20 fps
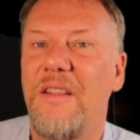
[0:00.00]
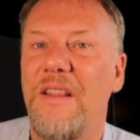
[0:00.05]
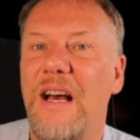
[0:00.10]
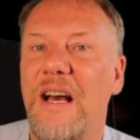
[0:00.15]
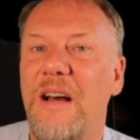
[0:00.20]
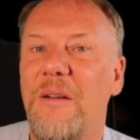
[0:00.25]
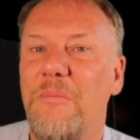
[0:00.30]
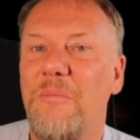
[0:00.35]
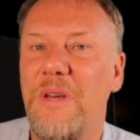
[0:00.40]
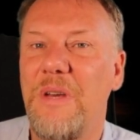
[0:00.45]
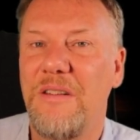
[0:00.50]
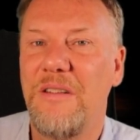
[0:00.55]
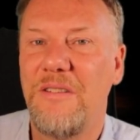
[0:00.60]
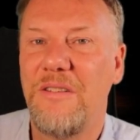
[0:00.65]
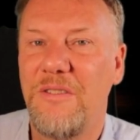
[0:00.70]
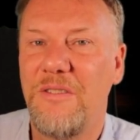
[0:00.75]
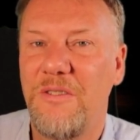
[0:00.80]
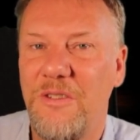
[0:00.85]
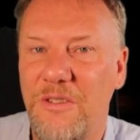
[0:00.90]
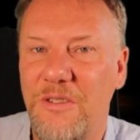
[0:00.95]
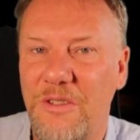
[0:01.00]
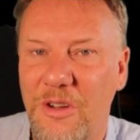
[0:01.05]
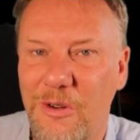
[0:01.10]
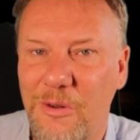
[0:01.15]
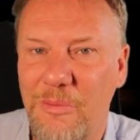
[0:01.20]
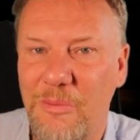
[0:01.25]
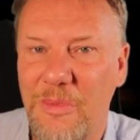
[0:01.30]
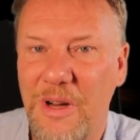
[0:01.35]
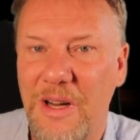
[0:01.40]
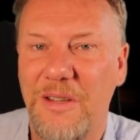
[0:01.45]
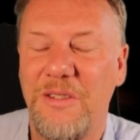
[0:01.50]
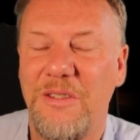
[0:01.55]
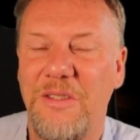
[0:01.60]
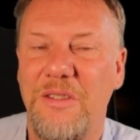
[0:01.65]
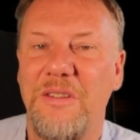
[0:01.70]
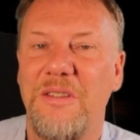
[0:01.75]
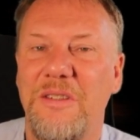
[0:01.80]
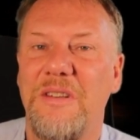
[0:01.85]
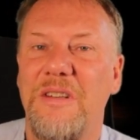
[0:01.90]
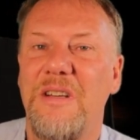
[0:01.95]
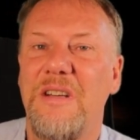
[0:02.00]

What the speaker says: That means so much.